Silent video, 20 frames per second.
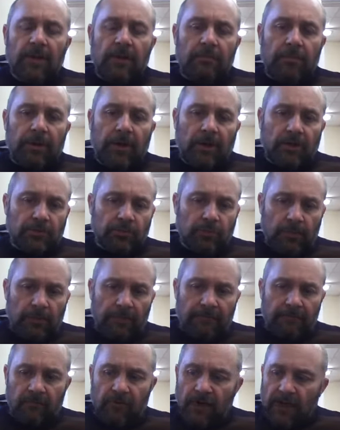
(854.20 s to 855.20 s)
Because what
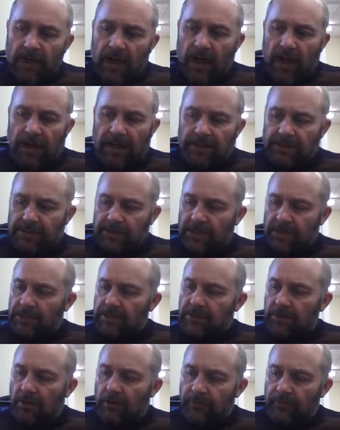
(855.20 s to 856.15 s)
we've realised is,